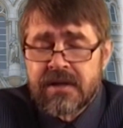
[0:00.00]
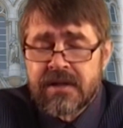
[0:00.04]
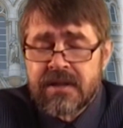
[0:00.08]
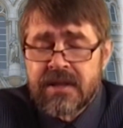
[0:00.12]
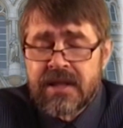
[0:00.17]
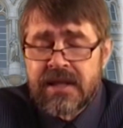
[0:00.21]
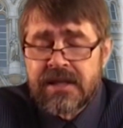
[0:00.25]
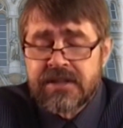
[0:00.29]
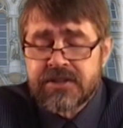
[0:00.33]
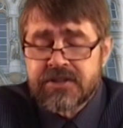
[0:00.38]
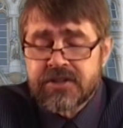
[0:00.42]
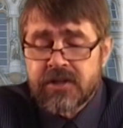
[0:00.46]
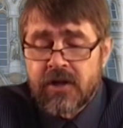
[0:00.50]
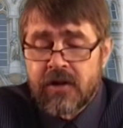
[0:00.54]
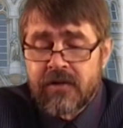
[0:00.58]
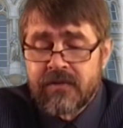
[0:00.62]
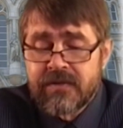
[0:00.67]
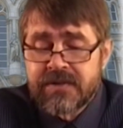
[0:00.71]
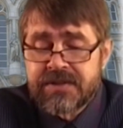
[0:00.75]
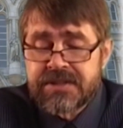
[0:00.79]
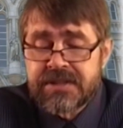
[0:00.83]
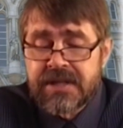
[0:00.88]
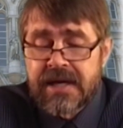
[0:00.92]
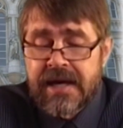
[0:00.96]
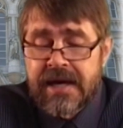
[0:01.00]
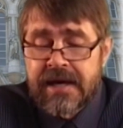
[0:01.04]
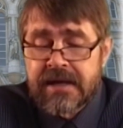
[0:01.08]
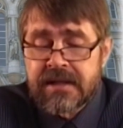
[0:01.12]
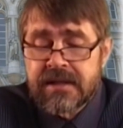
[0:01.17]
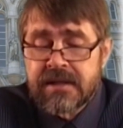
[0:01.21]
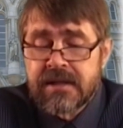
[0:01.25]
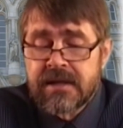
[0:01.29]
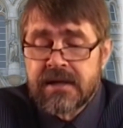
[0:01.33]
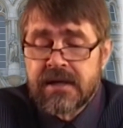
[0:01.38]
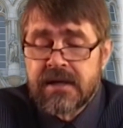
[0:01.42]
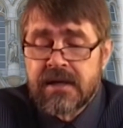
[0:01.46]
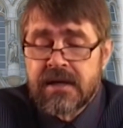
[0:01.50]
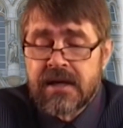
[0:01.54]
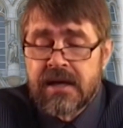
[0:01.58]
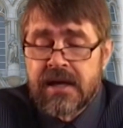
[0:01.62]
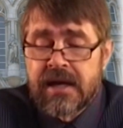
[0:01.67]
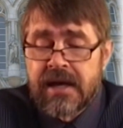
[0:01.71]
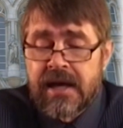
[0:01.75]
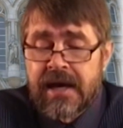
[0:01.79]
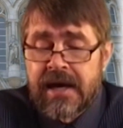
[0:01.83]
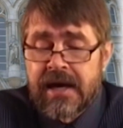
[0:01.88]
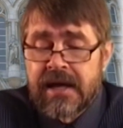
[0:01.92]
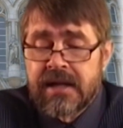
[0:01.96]
the Insolvency Act,
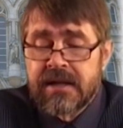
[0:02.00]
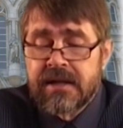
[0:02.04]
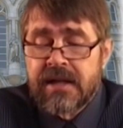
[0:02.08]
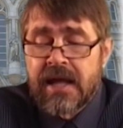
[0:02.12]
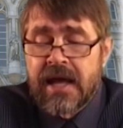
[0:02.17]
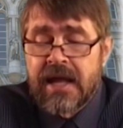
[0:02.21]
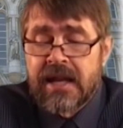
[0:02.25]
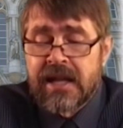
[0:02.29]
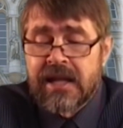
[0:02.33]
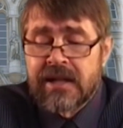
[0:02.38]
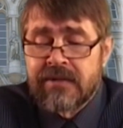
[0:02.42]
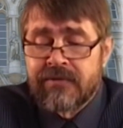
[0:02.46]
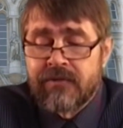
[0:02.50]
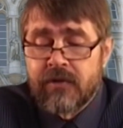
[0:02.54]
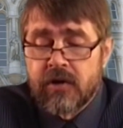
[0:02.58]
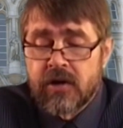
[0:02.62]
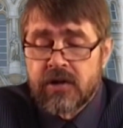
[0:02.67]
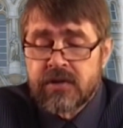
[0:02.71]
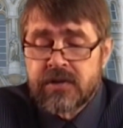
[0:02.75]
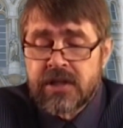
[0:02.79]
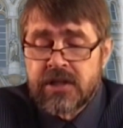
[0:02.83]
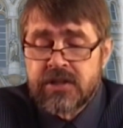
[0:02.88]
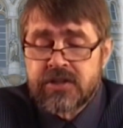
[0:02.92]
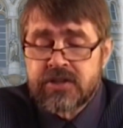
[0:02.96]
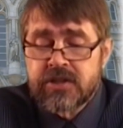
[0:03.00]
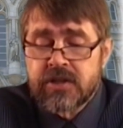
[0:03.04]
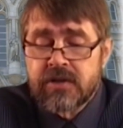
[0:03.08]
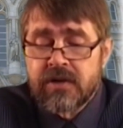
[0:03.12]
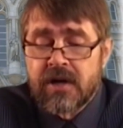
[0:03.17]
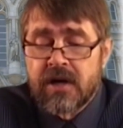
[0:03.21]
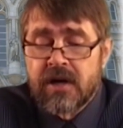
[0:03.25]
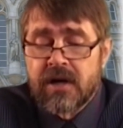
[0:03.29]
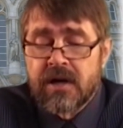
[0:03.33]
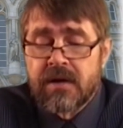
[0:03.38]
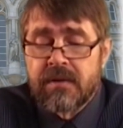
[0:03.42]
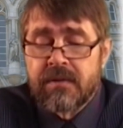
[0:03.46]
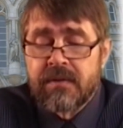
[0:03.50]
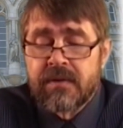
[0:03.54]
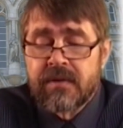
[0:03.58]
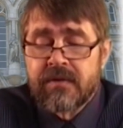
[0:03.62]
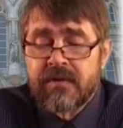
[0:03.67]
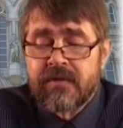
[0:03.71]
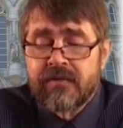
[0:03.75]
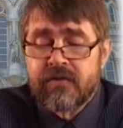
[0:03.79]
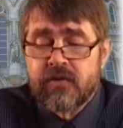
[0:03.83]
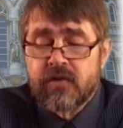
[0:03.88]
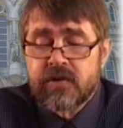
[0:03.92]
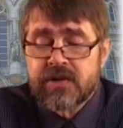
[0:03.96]
and an advantage
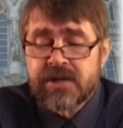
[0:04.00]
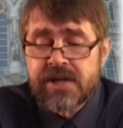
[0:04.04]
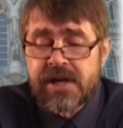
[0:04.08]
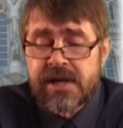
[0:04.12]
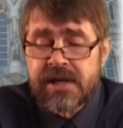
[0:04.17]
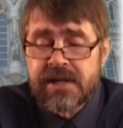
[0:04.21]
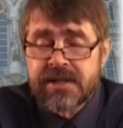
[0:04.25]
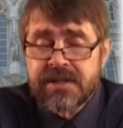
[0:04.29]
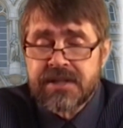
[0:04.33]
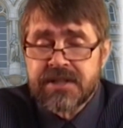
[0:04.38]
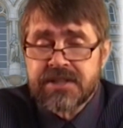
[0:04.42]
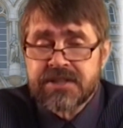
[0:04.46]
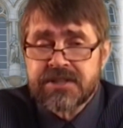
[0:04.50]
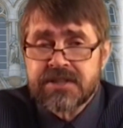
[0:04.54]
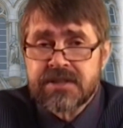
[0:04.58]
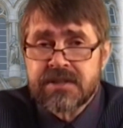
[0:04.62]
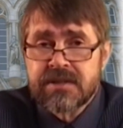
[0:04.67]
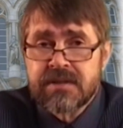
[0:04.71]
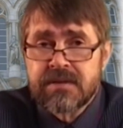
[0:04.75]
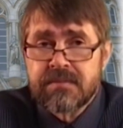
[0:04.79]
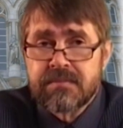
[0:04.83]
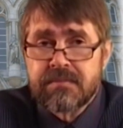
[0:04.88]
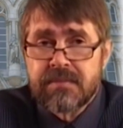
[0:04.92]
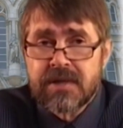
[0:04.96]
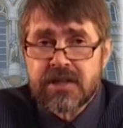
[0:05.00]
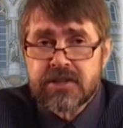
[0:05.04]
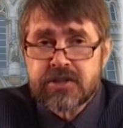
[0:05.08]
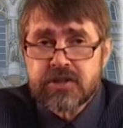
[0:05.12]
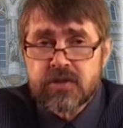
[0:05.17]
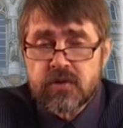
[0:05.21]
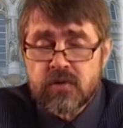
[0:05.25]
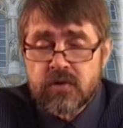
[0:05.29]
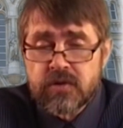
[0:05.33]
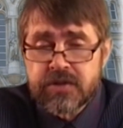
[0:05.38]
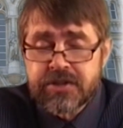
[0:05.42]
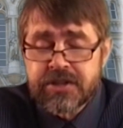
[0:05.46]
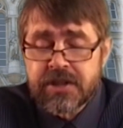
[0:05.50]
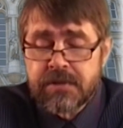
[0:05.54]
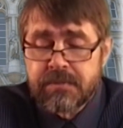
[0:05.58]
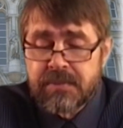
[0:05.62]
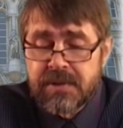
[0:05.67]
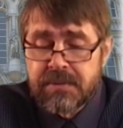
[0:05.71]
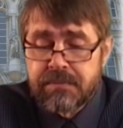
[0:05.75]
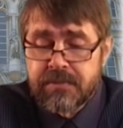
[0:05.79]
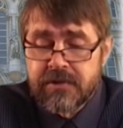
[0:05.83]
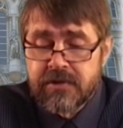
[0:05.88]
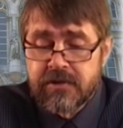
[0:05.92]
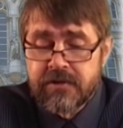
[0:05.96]
for creditors must also
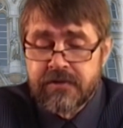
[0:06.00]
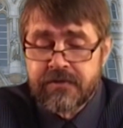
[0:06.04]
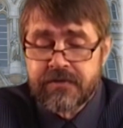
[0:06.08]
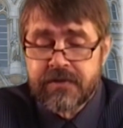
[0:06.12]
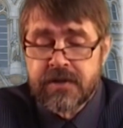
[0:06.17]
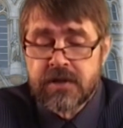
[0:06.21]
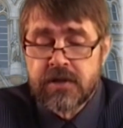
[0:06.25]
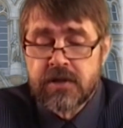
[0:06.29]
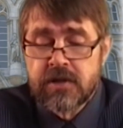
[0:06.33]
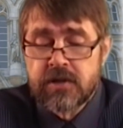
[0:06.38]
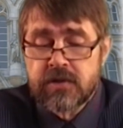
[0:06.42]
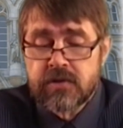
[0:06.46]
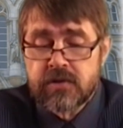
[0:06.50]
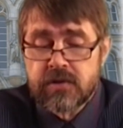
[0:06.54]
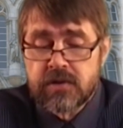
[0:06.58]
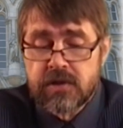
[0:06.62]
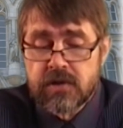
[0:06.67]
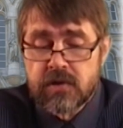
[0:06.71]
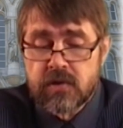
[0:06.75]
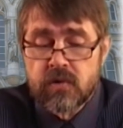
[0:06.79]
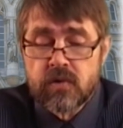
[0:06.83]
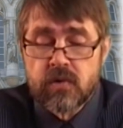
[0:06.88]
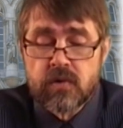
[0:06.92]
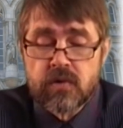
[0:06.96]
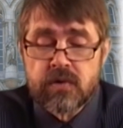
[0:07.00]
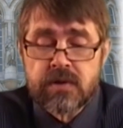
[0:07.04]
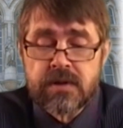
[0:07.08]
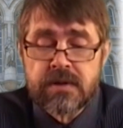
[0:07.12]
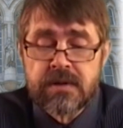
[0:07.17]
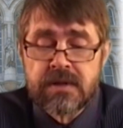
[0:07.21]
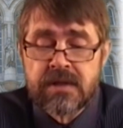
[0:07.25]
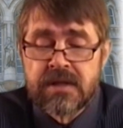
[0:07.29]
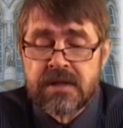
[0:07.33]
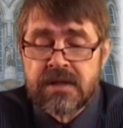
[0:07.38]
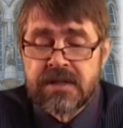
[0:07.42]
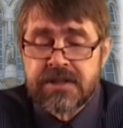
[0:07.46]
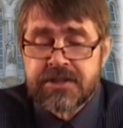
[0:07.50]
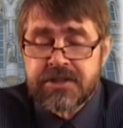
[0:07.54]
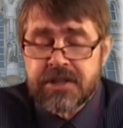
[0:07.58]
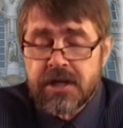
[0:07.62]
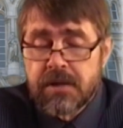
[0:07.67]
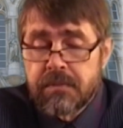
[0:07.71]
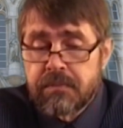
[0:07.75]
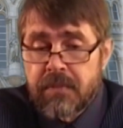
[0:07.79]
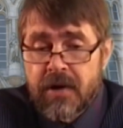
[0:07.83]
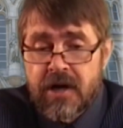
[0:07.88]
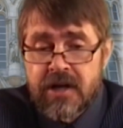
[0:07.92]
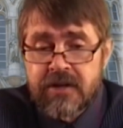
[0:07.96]
be proved to the court. So
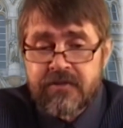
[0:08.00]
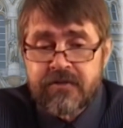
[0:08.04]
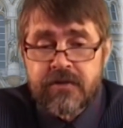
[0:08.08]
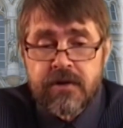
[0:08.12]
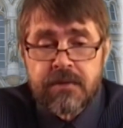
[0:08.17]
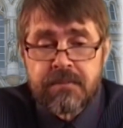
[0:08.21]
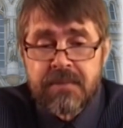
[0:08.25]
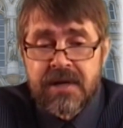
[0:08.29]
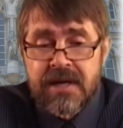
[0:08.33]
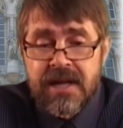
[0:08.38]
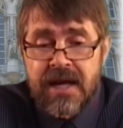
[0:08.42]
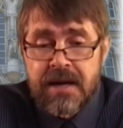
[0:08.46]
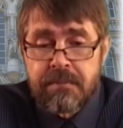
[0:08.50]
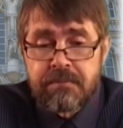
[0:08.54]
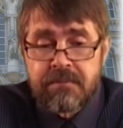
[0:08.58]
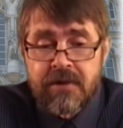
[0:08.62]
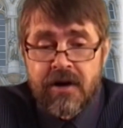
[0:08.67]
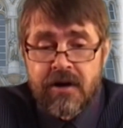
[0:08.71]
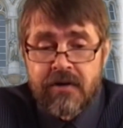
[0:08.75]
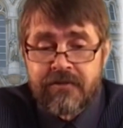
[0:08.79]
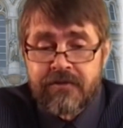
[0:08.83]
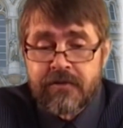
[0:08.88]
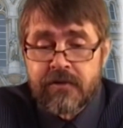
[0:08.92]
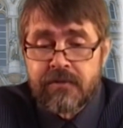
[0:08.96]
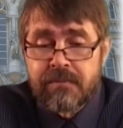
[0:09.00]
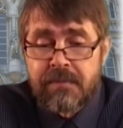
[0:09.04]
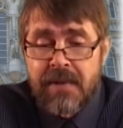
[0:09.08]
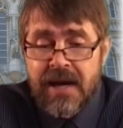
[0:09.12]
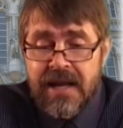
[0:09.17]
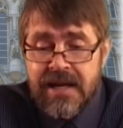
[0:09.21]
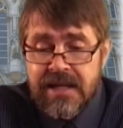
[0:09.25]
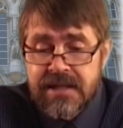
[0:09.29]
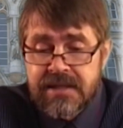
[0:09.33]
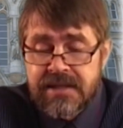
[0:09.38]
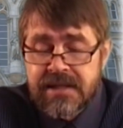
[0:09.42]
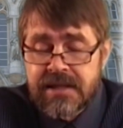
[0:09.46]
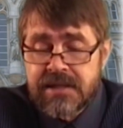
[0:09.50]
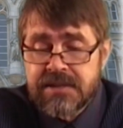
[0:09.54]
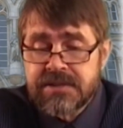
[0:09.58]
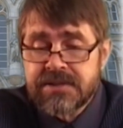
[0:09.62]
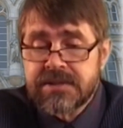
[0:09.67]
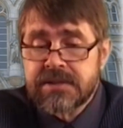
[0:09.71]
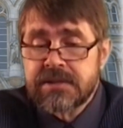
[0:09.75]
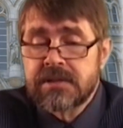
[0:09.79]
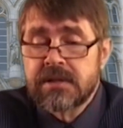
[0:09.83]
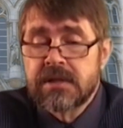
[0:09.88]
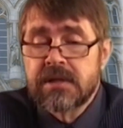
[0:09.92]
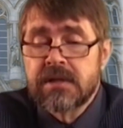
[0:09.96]
apart from a number of
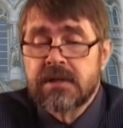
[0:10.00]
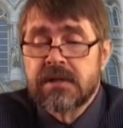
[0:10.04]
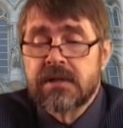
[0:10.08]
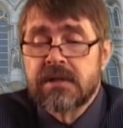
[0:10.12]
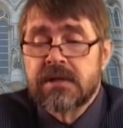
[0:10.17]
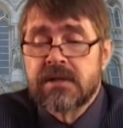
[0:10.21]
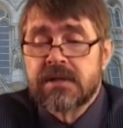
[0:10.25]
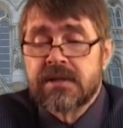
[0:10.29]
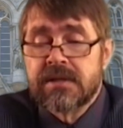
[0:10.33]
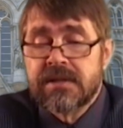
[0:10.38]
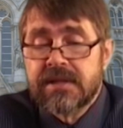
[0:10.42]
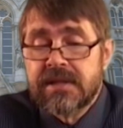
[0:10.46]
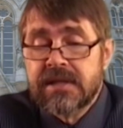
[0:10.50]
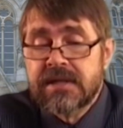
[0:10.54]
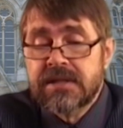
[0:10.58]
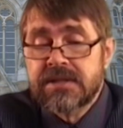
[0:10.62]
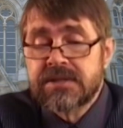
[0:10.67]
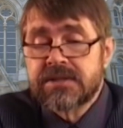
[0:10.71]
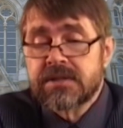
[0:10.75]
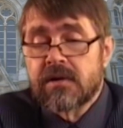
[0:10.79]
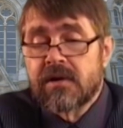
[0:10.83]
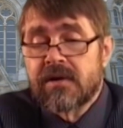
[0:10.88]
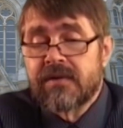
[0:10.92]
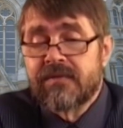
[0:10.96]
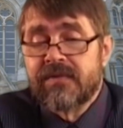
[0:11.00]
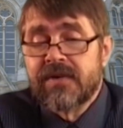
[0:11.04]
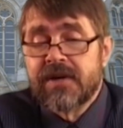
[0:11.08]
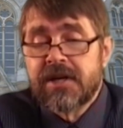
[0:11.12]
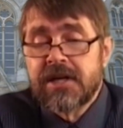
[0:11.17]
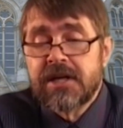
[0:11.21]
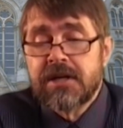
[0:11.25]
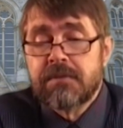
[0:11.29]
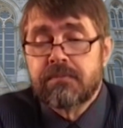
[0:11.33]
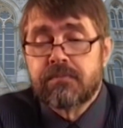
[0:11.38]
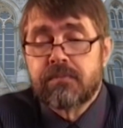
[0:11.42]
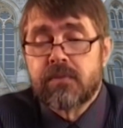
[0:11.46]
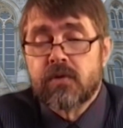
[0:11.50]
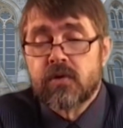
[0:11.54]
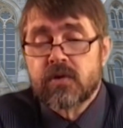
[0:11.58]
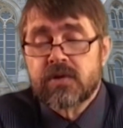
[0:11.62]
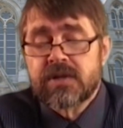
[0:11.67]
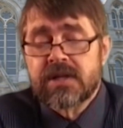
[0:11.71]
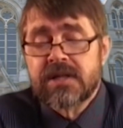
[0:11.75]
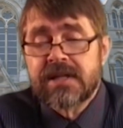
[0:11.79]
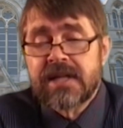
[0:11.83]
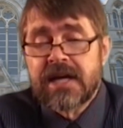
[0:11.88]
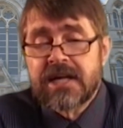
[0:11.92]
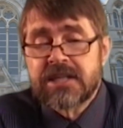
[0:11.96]
formalities, these are very
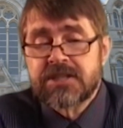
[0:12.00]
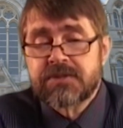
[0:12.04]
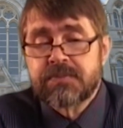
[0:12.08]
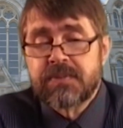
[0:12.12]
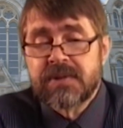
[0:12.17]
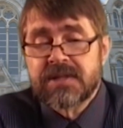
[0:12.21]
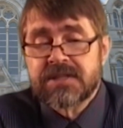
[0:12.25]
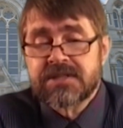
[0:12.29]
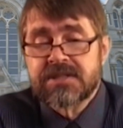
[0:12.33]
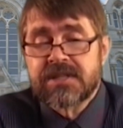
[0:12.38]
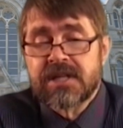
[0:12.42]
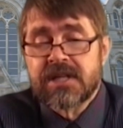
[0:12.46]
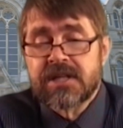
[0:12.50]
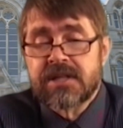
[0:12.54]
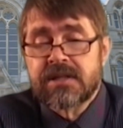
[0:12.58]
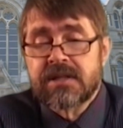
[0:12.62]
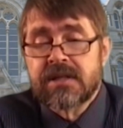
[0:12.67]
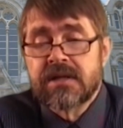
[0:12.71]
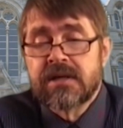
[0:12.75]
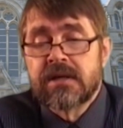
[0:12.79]
important aspects that